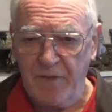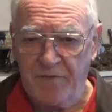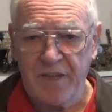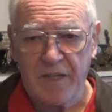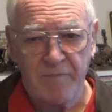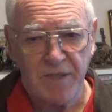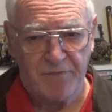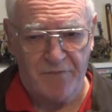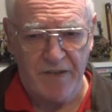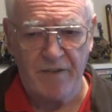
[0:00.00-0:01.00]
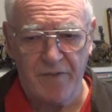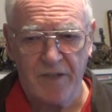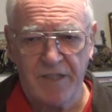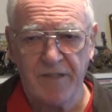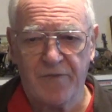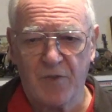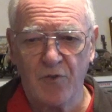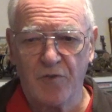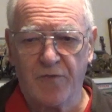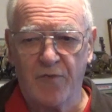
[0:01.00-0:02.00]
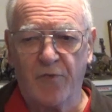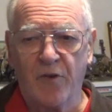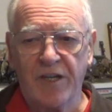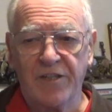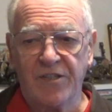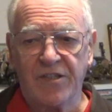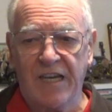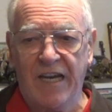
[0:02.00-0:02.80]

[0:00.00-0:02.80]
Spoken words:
Vietnamese very difficult for foreigners,